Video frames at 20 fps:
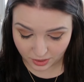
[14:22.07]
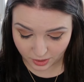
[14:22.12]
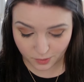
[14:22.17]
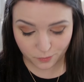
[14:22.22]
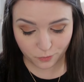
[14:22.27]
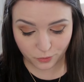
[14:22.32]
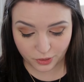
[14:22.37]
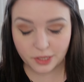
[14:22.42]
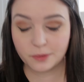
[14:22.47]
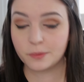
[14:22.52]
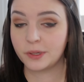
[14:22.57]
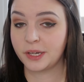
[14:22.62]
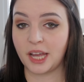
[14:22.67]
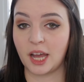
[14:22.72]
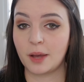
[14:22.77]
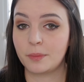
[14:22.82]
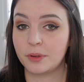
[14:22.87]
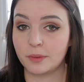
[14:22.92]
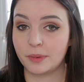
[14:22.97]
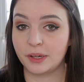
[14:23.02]
And I'm really, really
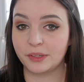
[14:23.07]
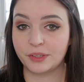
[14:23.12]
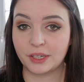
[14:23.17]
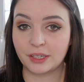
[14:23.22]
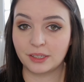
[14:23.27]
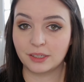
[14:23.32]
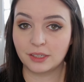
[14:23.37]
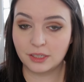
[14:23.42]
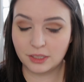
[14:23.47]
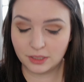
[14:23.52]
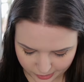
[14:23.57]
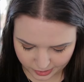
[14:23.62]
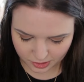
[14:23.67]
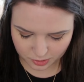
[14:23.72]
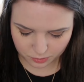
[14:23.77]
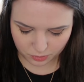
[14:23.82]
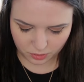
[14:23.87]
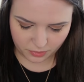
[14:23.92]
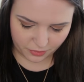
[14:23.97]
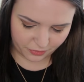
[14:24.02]
happy about that. It
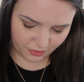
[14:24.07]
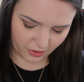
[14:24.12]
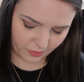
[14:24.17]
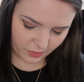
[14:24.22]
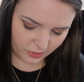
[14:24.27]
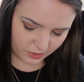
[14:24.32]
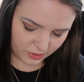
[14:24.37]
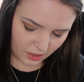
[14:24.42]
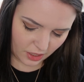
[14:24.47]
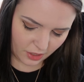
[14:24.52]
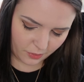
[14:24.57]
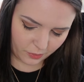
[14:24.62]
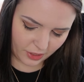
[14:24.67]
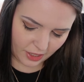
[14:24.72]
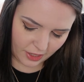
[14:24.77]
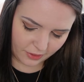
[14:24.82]
really is one of my favorites. I would